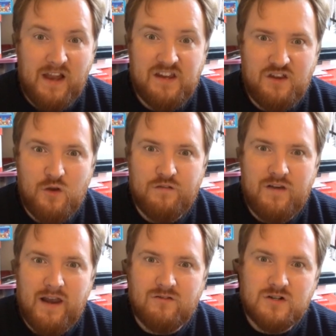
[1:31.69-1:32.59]
and yet you have
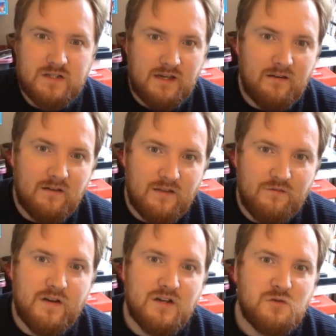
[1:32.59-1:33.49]
never seen
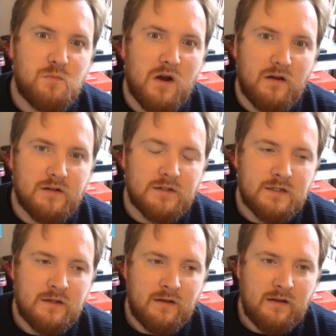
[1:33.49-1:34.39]
the finished
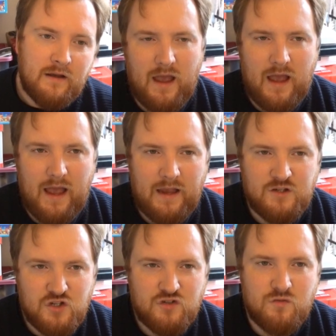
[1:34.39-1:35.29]
product.
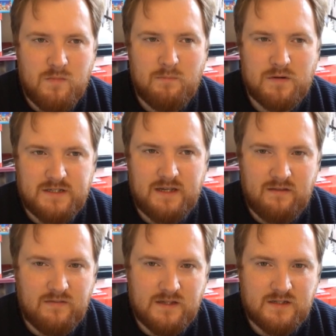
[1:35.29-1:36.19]
I just remember
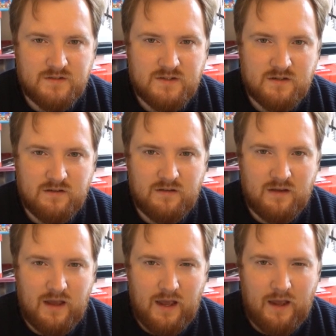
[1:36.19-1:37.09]
seeing this
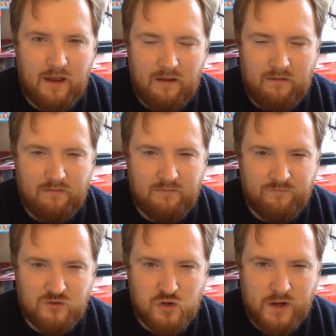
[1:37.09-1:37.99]

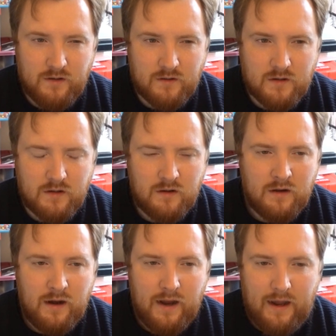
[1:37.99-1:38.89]
trailer,
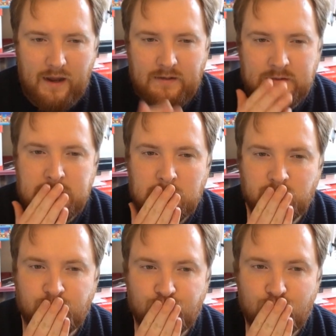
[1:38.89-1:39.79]
and
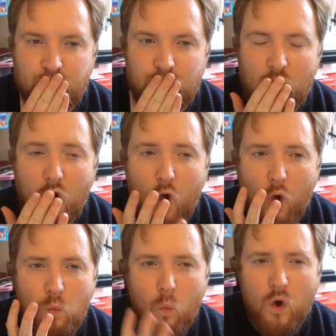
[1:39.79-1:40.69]

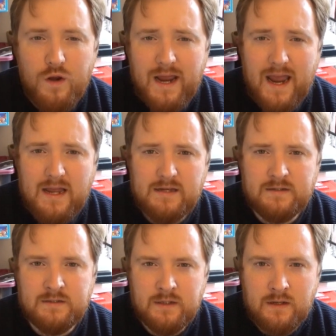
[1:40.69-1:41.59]
on one
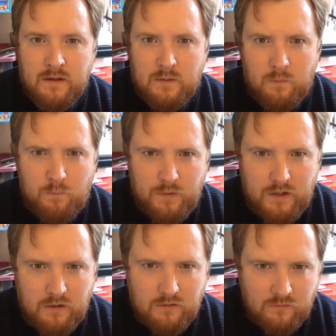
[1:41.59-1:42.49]
hand,
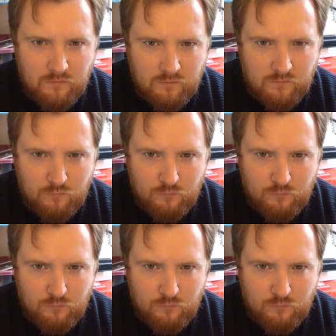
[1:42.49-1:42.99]
being